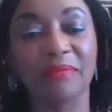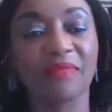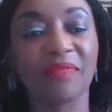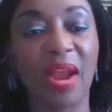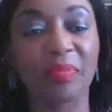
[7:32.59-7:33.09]

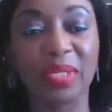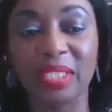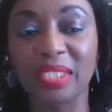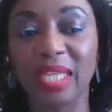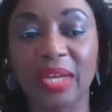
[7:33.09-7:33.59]
fabric
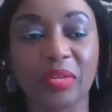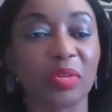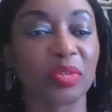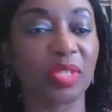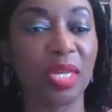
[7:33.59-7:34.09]

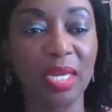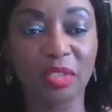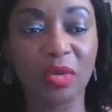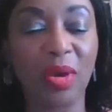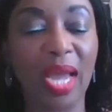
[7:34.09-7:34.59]
designers.
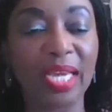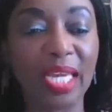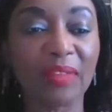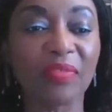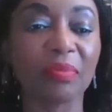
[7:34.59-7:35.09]
So I
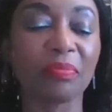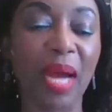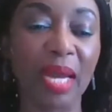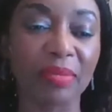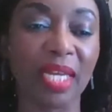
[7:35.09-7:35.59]
kind of
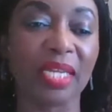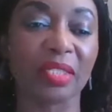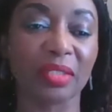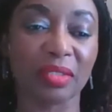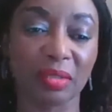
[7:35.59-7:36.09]
imbibed
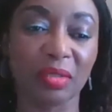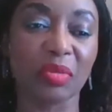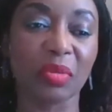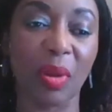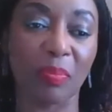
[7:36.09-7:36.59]
that,
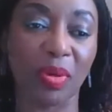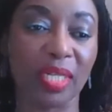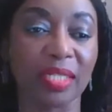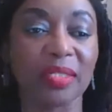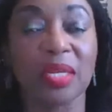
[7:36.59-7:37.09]
grew up on
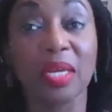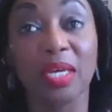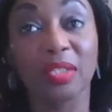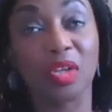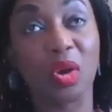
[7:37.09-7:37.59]
it.
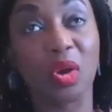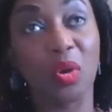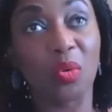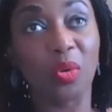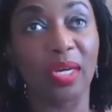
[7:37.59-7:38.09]

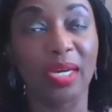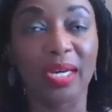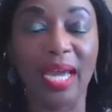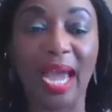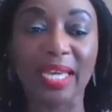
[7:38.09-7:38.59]
So
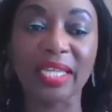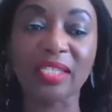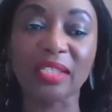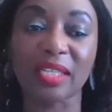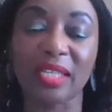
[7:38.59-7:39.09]
I
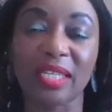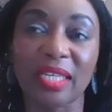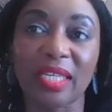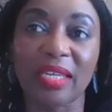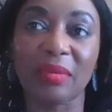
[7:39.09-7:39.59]
guess
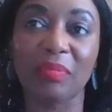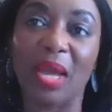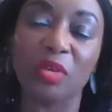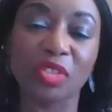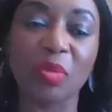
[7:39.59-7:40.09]
by
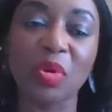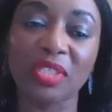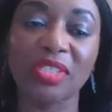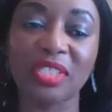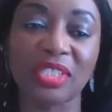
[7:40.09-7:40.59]

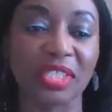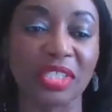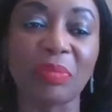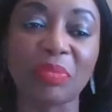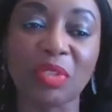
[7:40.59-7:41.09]
osmosis, it just
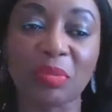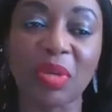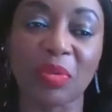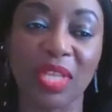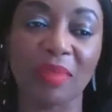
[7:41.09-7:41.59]
seeped into me
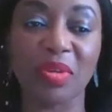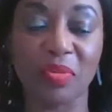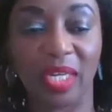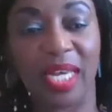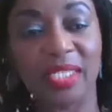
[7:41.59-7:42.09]
without me
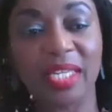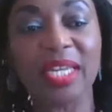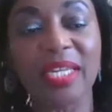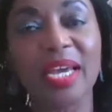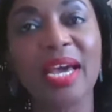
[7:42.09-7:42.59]
realizing it.
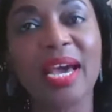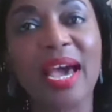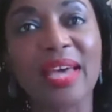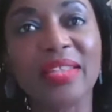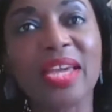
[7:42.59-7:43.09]

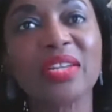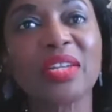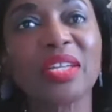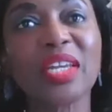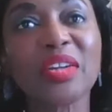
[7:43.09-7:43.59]
And then
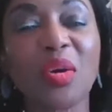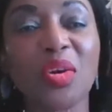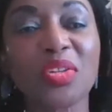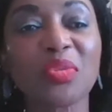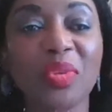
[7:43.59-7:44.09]
later
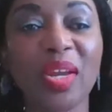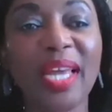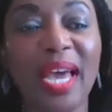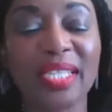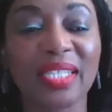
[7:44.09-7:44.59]
on, you
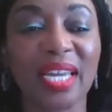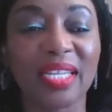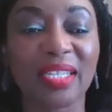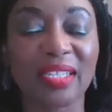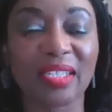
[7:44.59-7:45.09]
realize
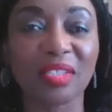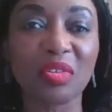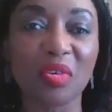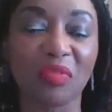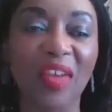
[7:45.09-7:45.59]
that,
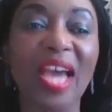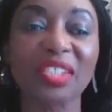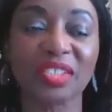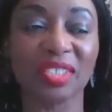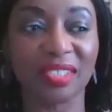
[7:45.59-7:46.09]

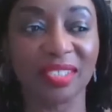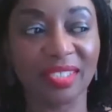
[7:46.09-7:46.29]
fashion,